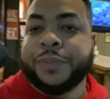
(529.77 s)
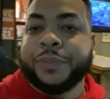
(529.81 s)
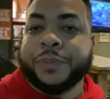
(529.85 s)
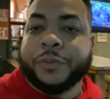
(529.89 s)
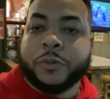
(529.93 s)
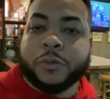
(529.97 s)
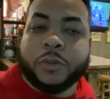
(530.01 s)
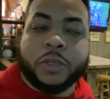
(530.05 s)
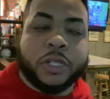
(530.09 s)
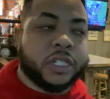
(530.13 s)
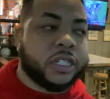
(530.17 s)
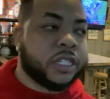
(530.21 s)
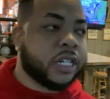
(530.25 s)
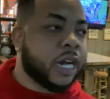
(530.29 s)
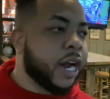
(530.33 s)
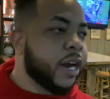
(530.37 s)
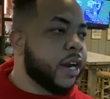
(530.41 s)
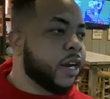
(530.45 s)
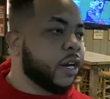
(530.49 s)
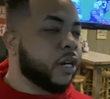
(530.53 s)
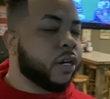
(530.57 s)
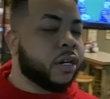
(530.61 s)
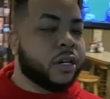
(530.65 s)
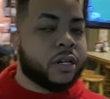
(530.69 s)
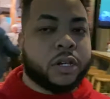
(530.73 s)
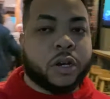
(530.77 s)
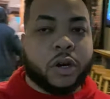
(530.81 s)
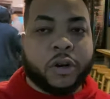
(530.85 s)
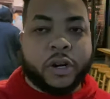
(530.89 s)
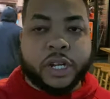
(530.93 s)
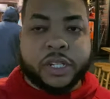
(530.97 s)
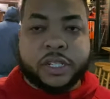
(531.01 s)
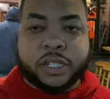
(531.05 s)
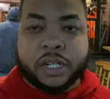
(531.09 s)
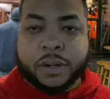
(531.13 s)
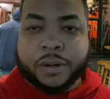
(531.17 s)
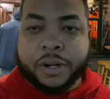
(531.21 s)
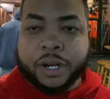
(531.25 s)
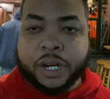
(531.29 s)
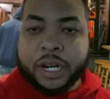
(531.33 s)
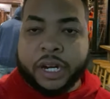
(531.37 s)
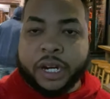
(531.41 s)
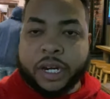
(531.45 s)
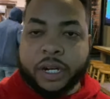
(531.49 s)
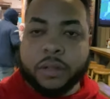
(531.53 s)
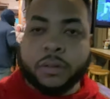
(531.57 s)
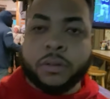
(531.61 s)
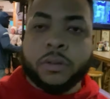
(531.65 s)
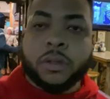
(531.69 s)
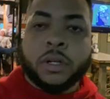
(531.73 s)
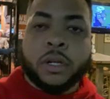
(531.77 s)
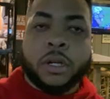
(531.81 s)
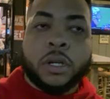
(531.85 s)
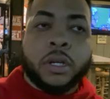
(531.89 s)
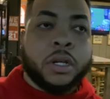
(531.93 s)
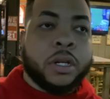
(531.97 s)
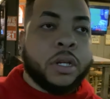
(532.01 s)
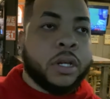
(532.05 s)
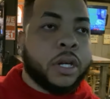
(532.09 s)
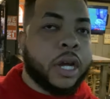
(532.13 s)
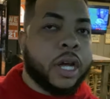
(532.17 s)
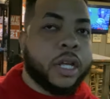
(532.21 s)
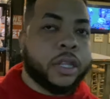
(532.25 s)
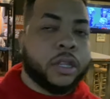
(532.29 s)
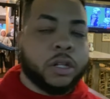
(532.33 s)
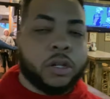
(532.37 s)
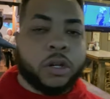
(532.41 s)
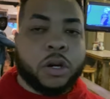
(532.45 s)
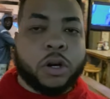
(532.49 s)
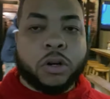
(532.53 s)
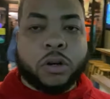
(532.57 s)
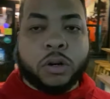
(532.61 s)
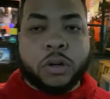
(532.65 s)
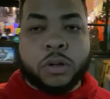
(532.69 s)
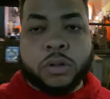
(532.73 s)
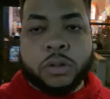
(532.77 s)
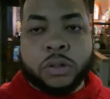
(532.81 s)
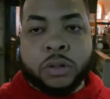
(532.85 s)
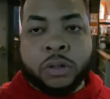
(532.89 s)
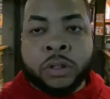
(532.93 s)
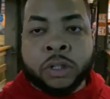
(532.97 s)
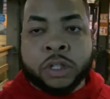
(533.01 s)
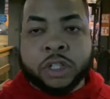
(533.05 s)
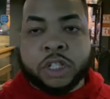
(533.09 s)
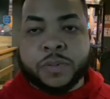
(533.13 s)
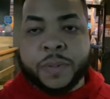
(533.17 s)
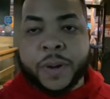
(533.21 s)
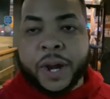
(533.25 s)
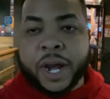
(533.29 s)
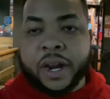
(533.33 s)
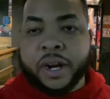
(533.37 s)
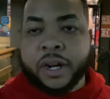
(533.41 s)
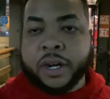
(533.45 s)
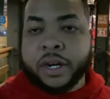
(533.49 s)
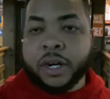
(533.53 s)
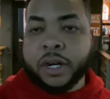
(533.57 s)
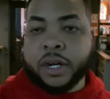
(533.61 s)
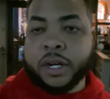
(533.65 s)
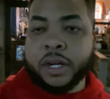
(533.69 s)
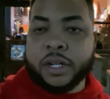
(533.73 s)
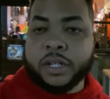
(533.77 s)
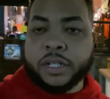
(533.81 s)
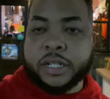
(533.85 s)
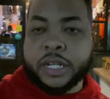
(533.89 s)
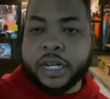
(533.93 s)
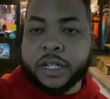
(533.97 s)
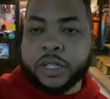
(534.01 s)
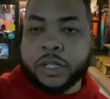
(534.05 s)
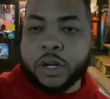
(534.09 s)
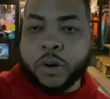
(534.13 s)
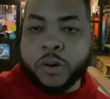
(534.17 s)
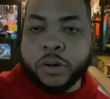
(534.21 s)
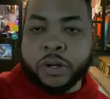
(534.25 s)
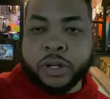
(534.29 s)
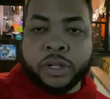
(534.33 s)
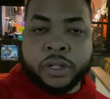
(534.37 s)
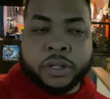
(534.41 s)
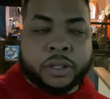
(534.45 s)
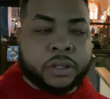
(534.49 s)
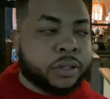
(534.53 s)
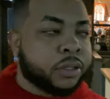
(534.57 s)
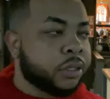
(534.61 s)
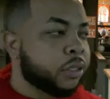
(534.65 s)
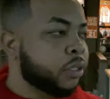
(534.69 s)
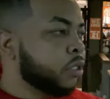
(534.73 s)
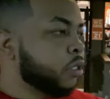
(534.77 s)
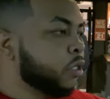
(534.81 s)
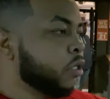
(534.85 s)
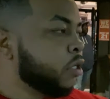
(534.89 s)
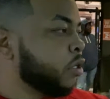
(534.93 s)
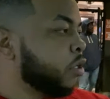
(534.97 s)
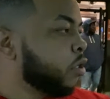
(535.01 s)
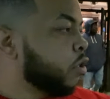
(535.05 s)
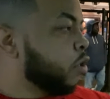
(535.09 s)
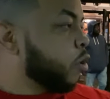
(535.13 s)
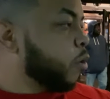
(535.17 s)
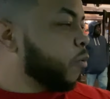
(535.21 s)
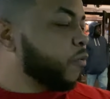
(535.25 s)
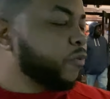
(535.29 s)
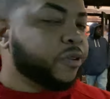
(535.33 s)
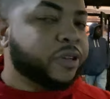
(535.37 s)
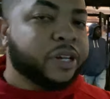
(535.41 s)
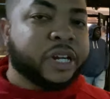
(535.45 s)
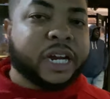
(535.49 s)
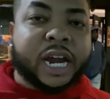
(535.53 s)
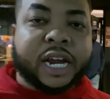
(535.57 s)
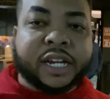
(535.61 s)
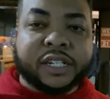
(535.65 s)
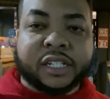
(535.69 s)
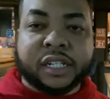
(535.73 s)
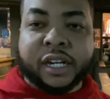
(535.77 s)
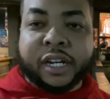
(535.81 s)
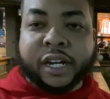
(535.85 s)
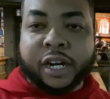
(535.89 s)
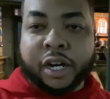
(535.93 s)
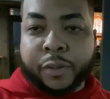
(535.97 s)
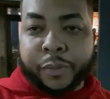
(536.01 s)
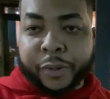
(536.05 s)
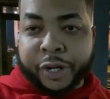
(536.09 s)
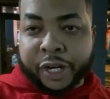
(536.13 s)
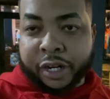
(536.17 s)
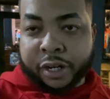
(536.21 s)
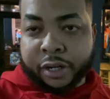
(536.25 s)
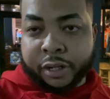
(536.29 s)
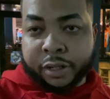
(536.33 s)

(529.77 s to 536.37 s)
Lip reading: We decided to go get something to eat at the local Hooters spot in Daytona. Hopefully you guys can hear me.